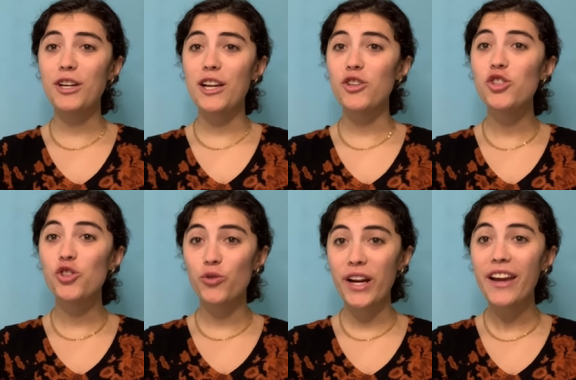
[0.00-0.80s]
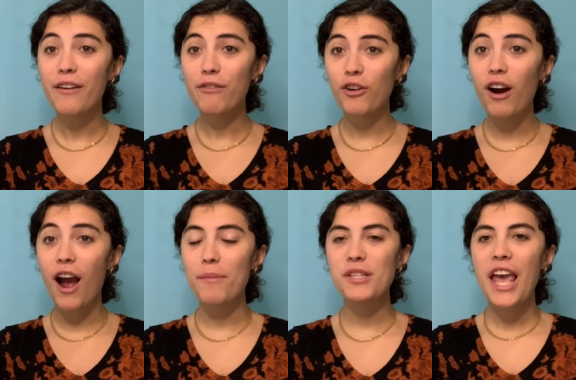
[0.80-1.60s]
a string of
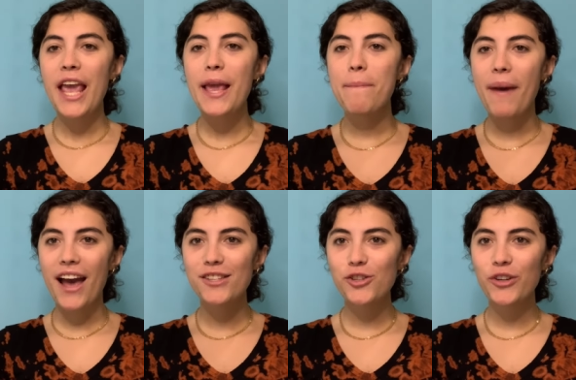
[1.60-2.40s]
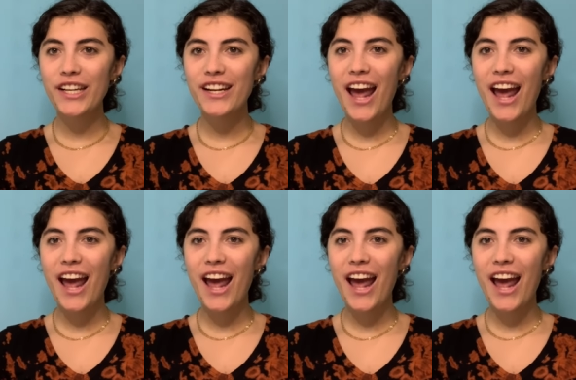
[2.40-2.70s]
crimes, he masqueraded